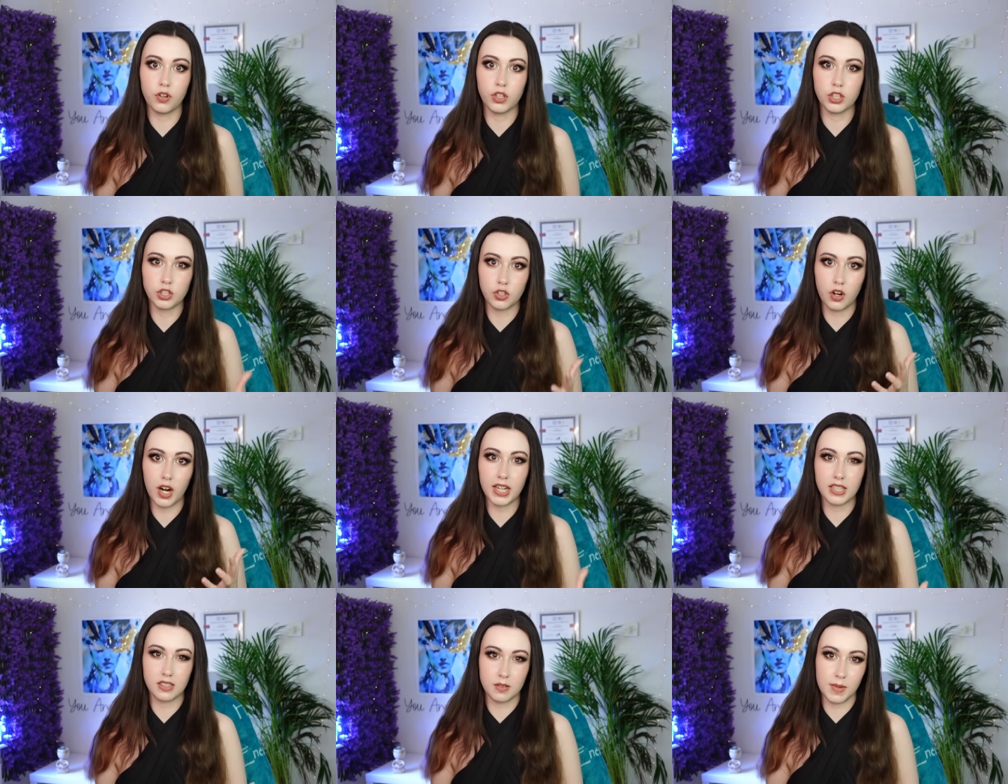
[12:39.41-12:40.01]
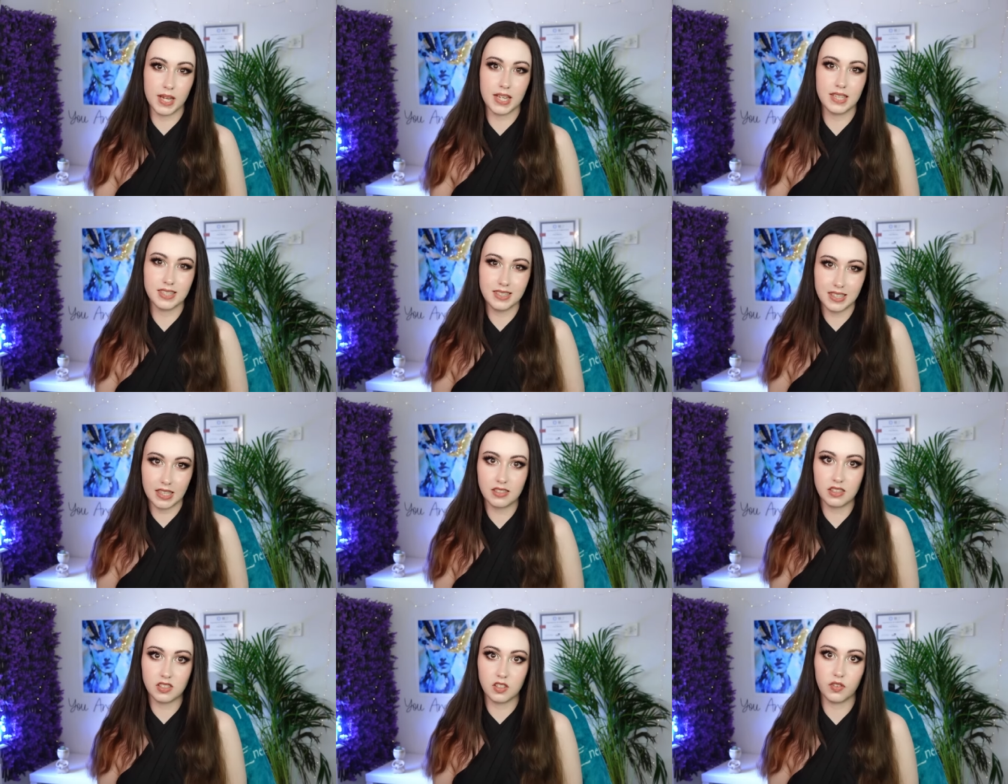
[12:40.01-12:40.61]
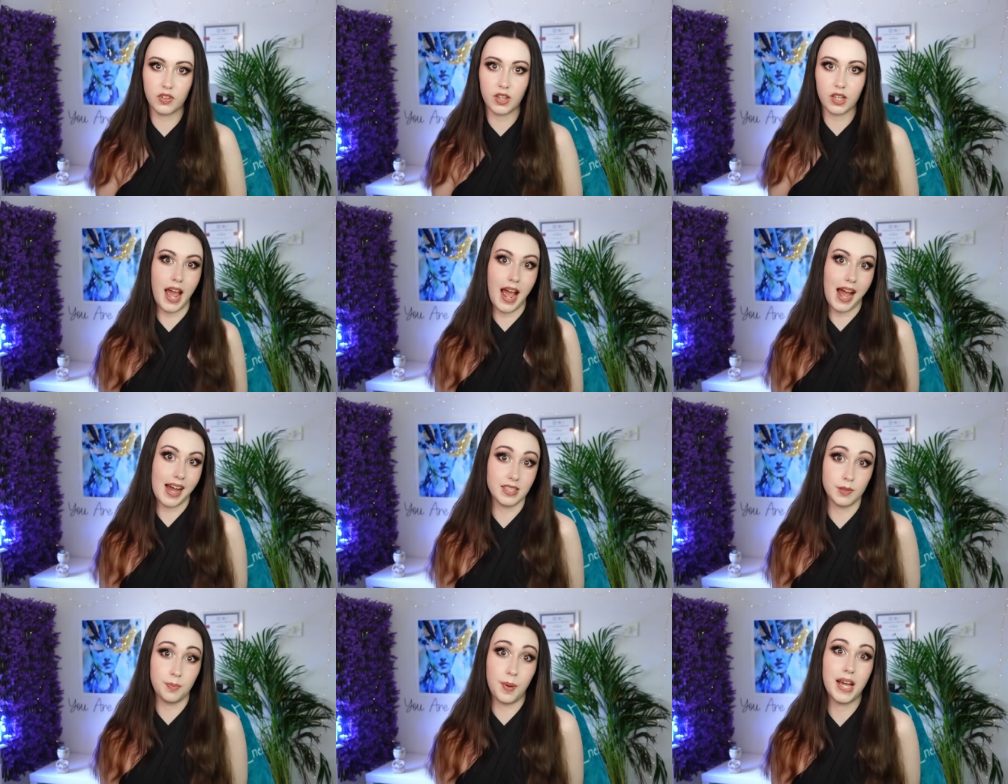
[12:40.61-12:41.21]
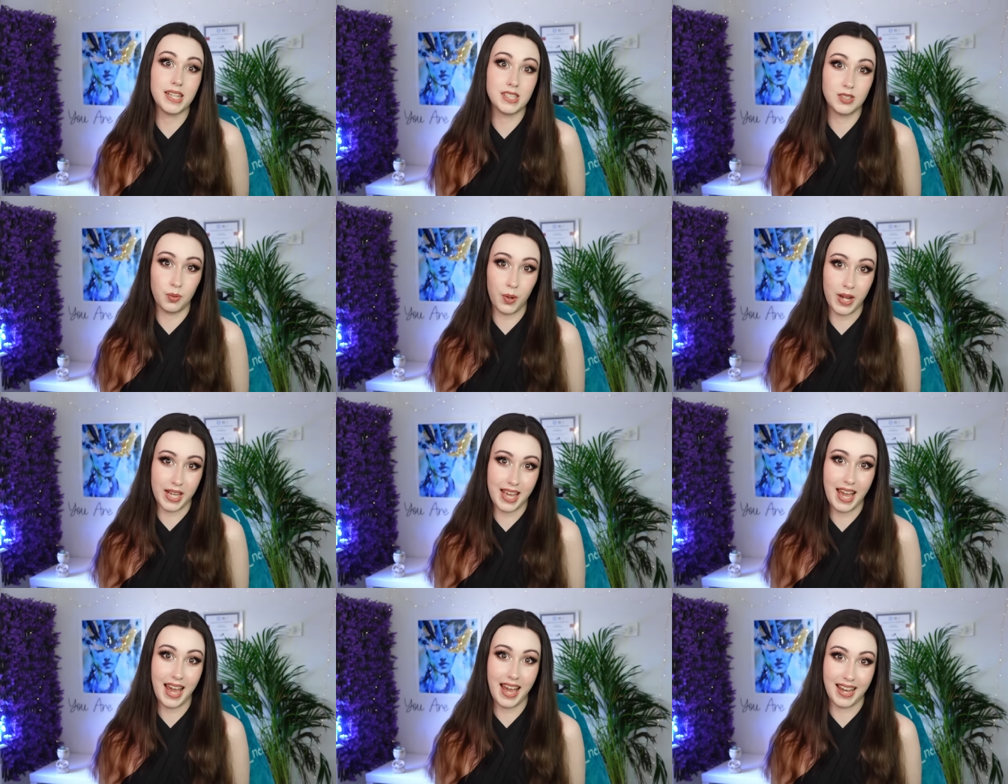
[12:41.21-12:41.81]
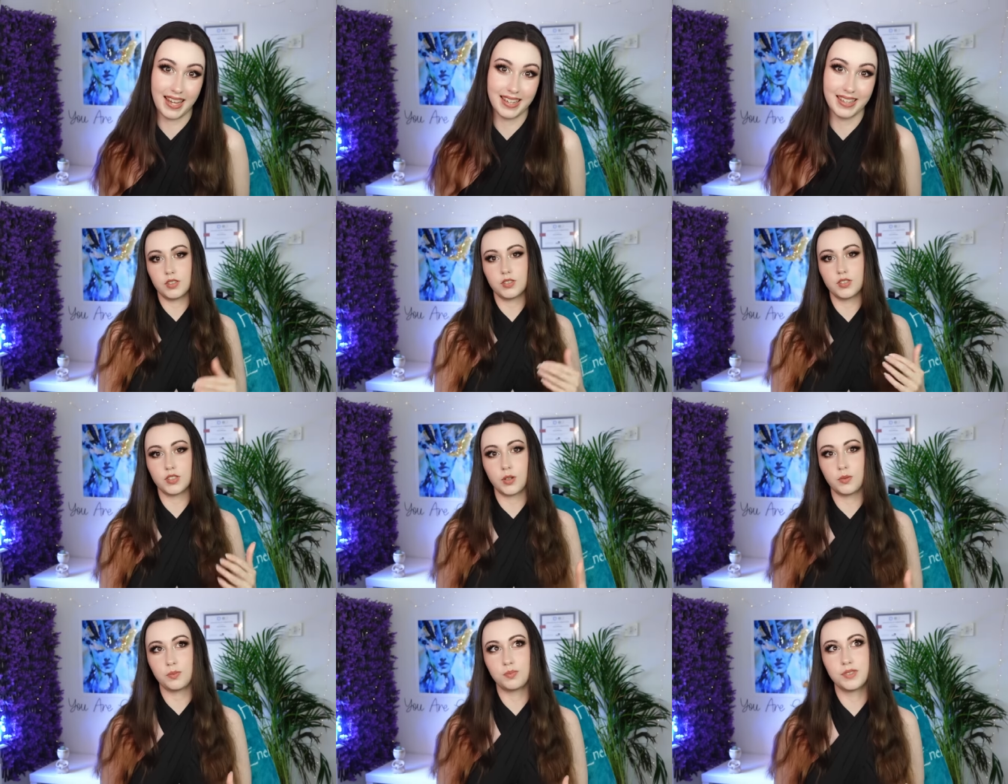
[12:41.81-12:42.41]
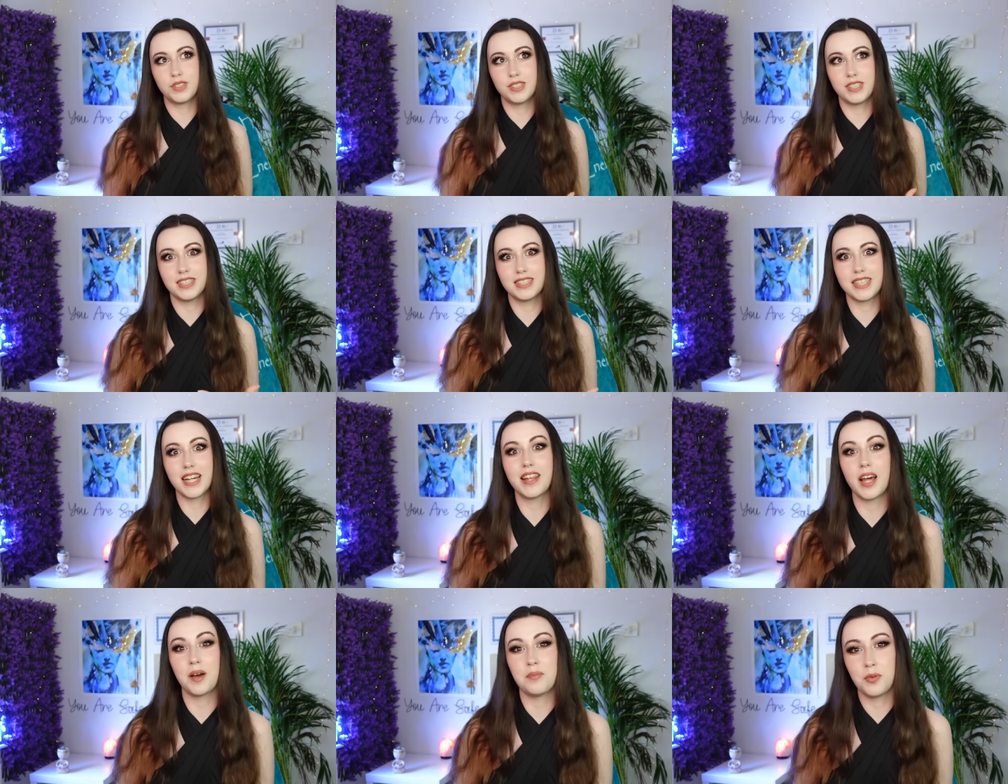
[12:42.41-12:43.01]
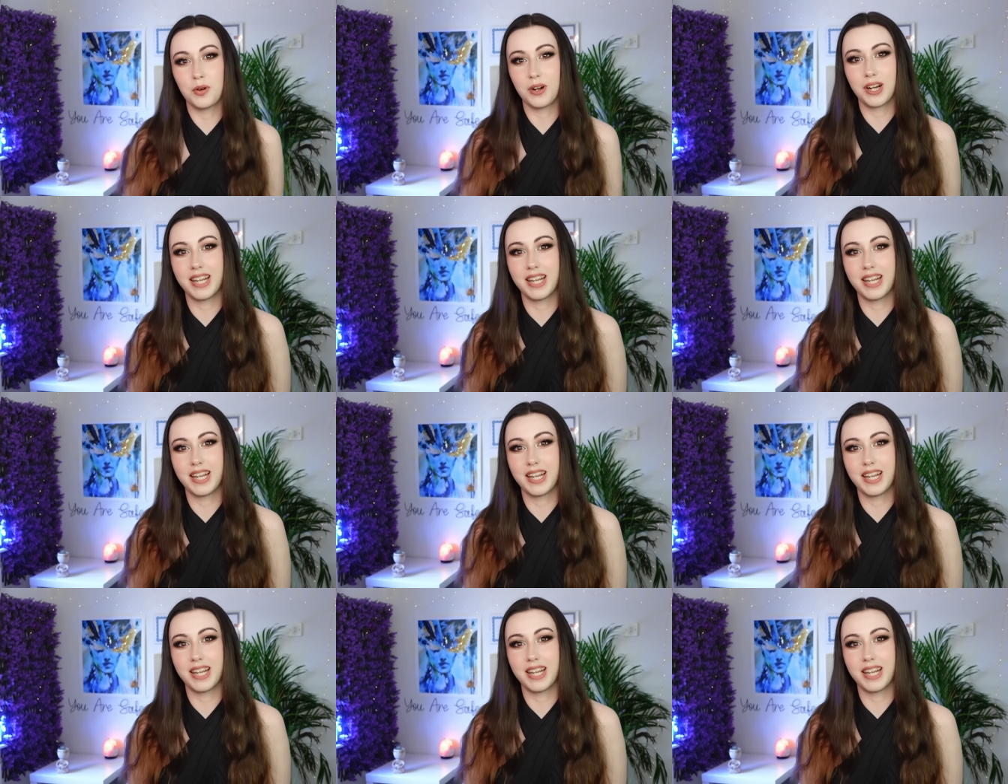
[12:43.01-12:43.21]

and trying to make sense of it as best we can. So to say that more